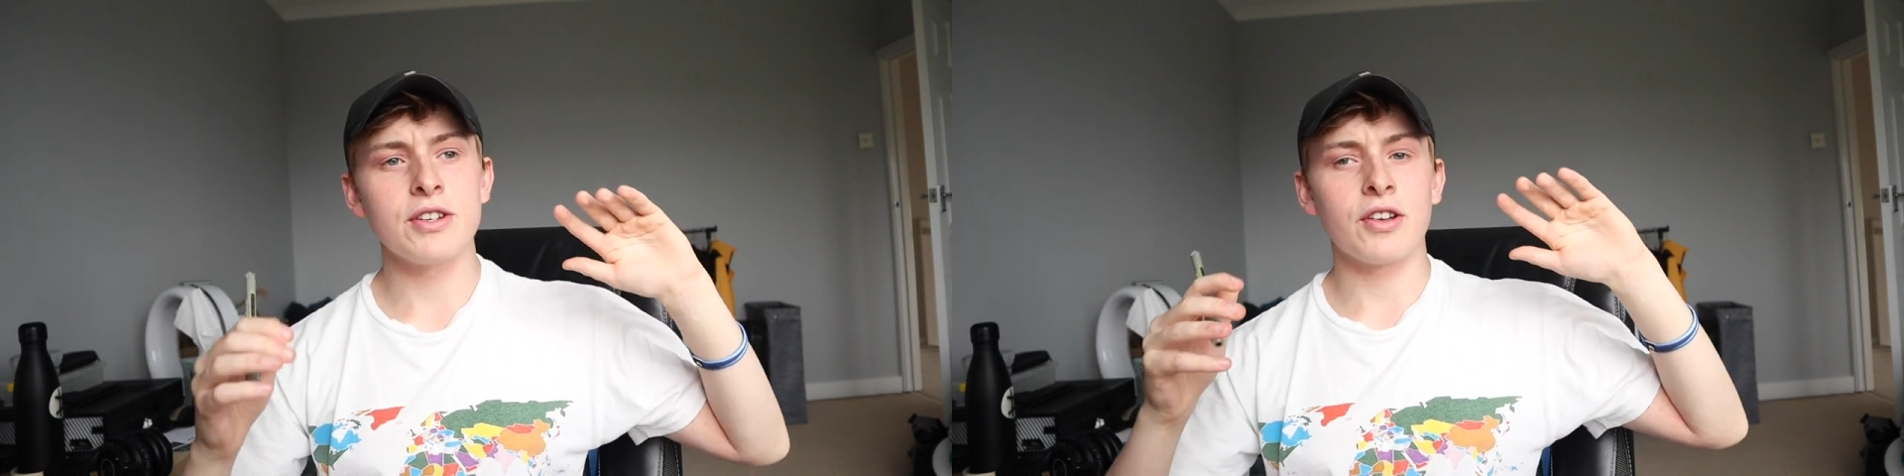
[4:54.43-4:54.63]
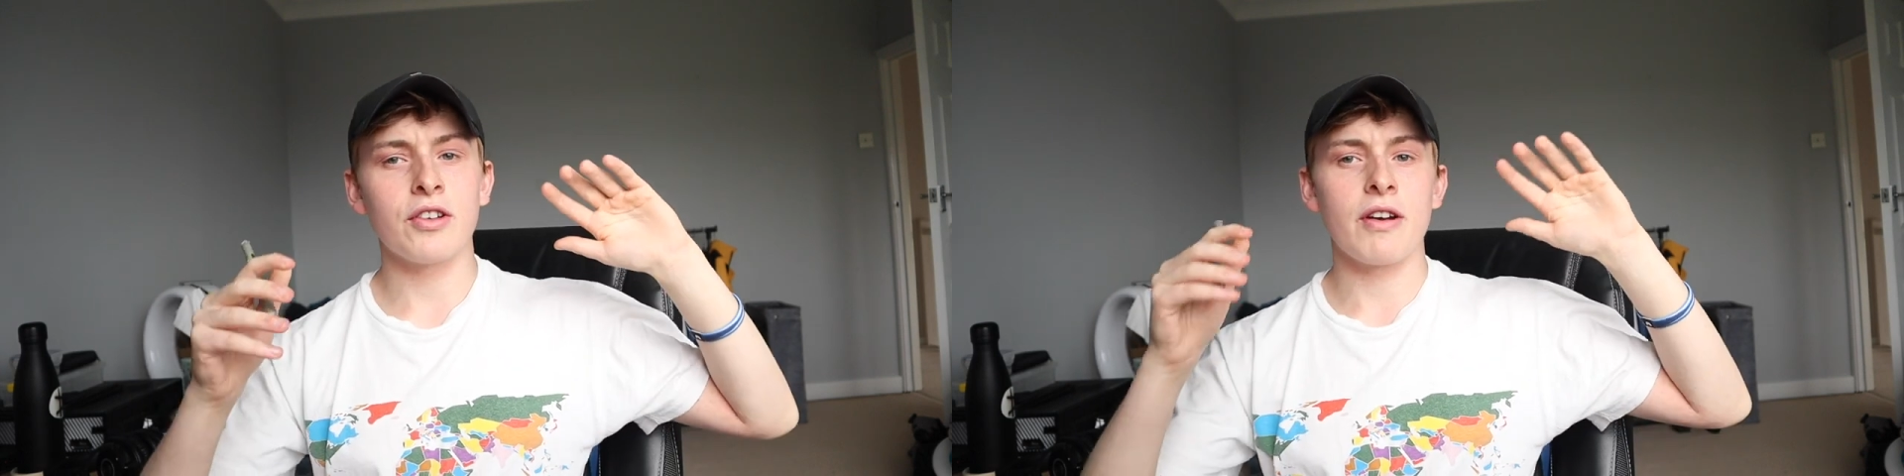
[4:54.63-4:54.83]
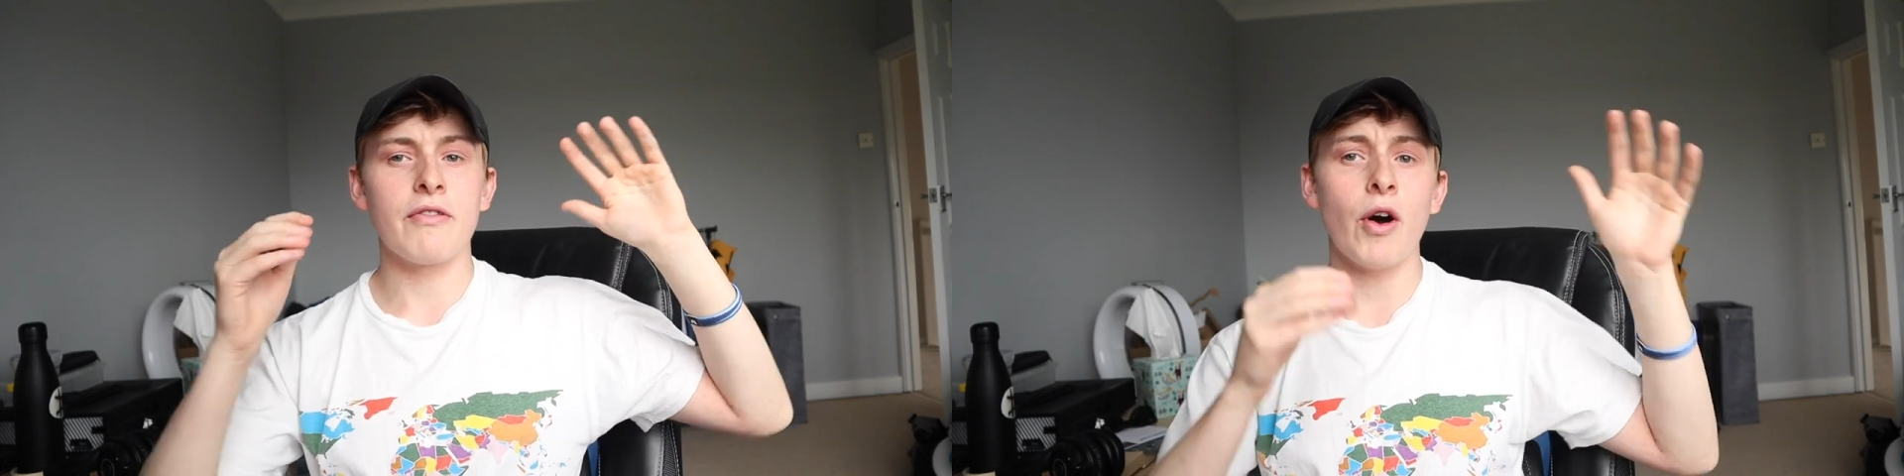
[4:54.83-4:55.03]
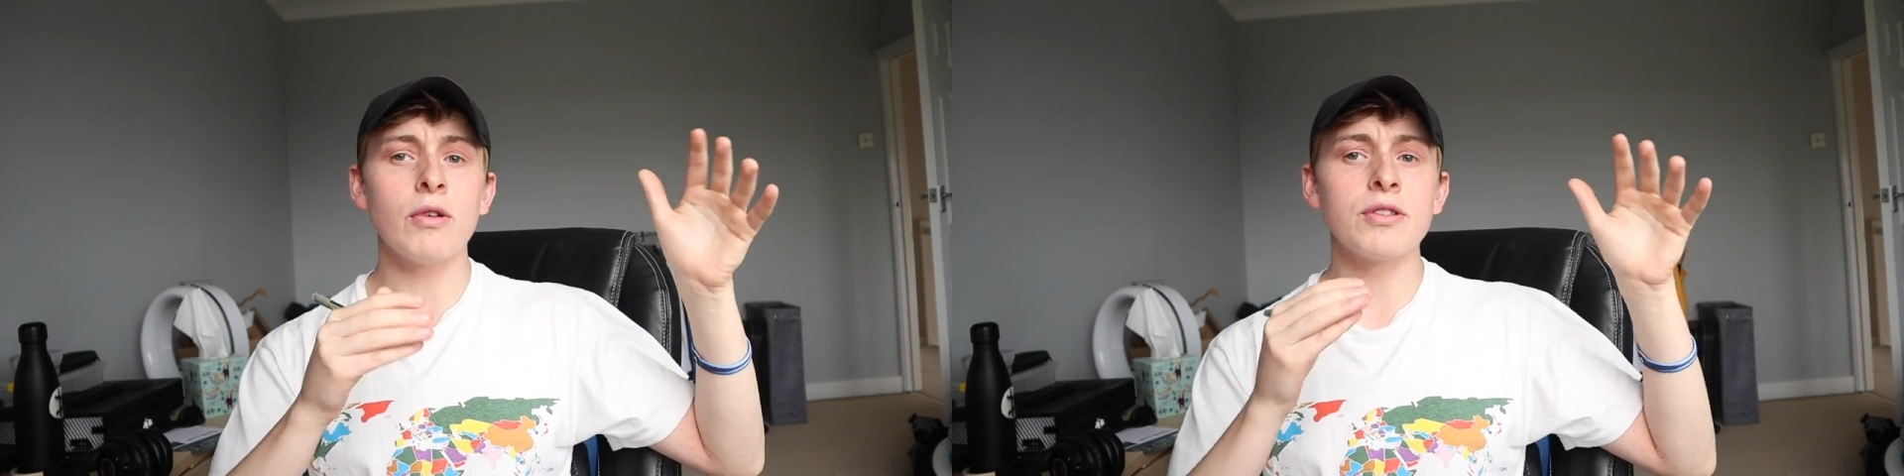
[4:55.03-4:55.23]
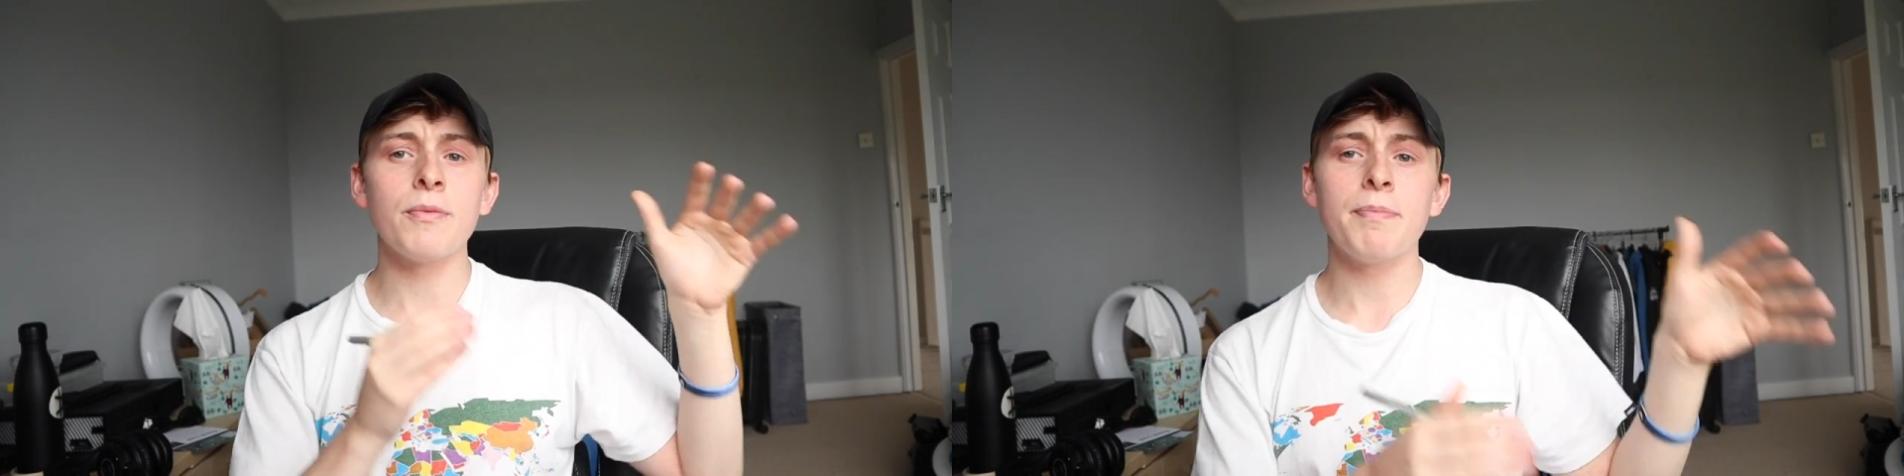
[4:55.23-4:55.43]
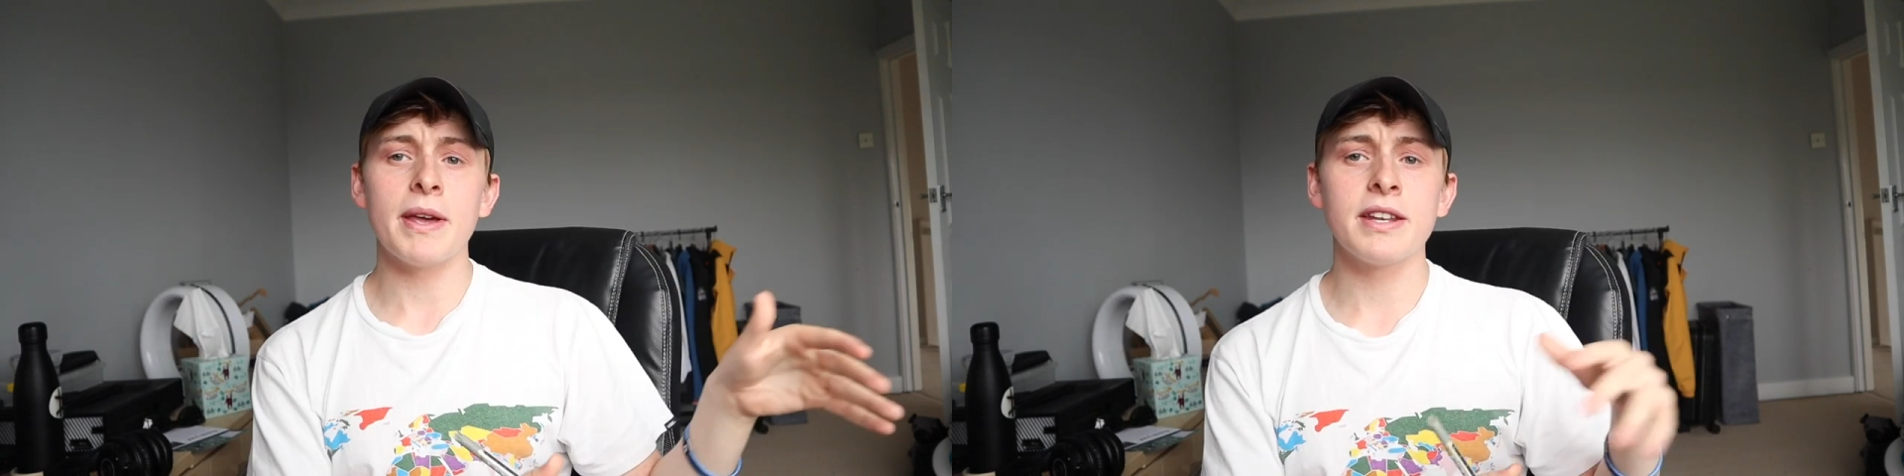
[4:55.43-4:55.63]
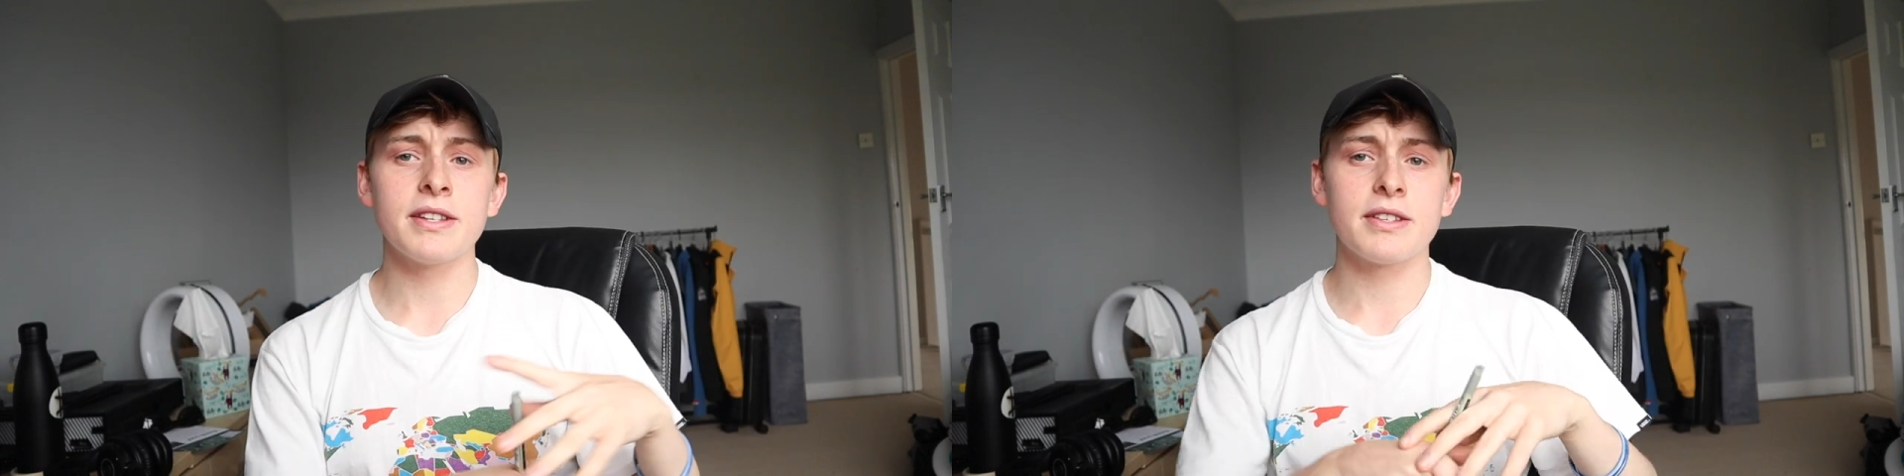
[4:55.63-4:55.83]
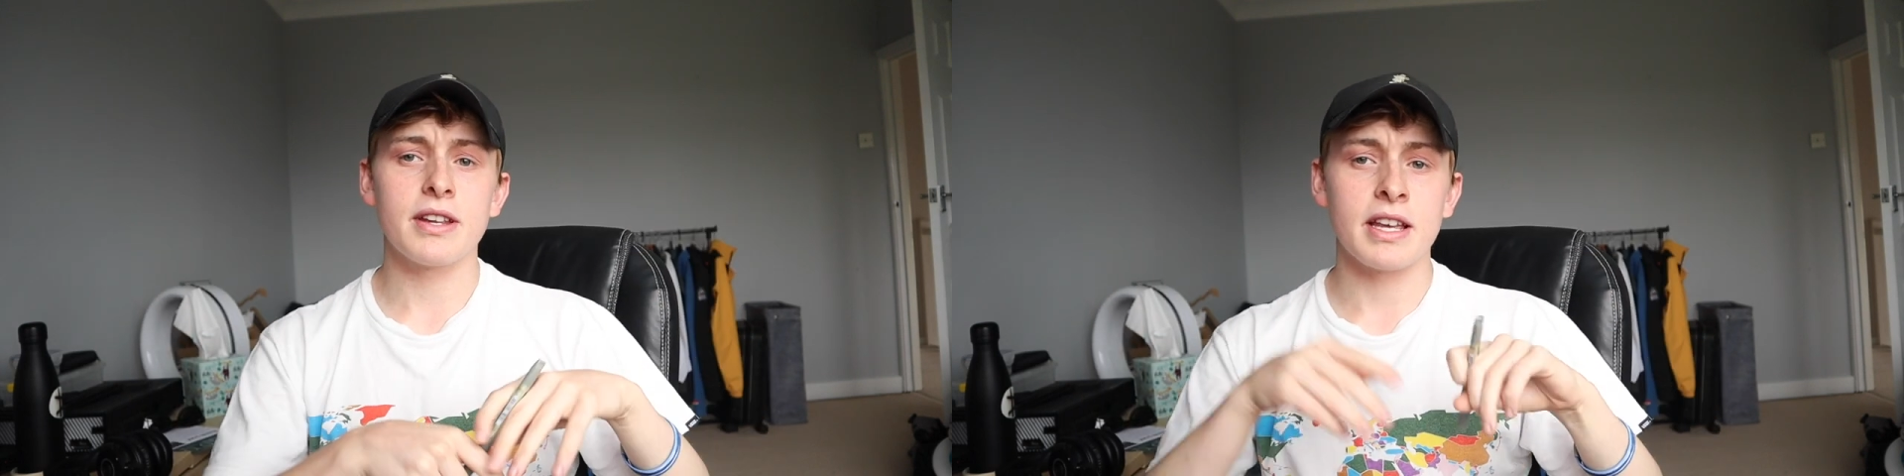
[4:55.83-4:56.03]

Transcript: you can create folders or bins,